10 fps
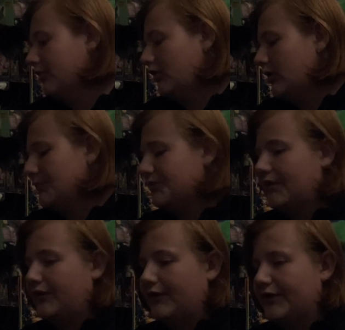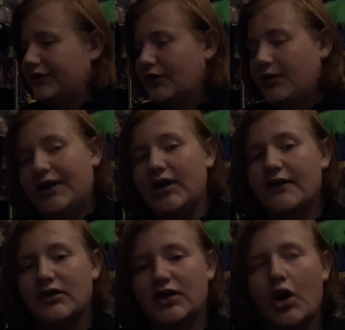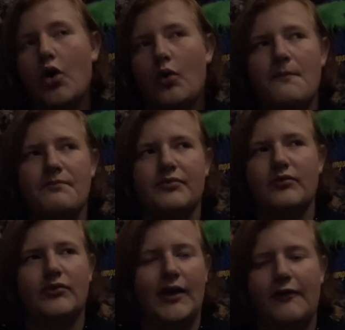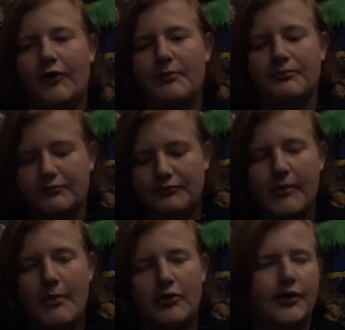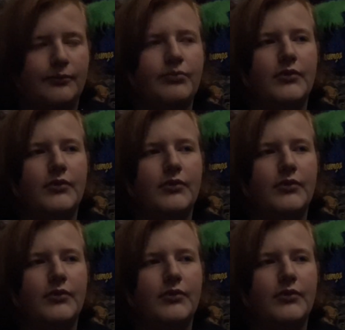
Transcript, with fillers: blurbs, really, so I kind of have to go, like, from memory.